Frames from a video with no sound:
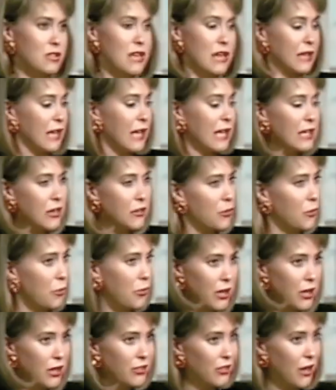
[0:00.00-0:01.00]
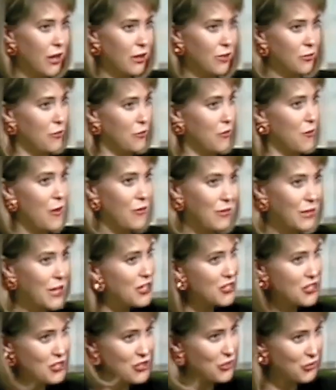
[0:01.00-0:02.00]
wouldn't take any of the bricks out of the
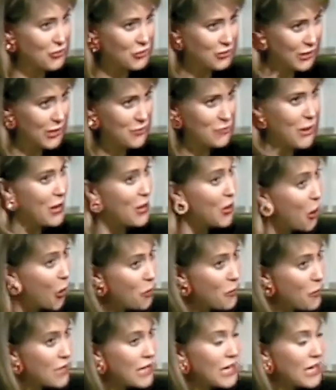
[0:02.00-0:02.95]
foundation you've laid by no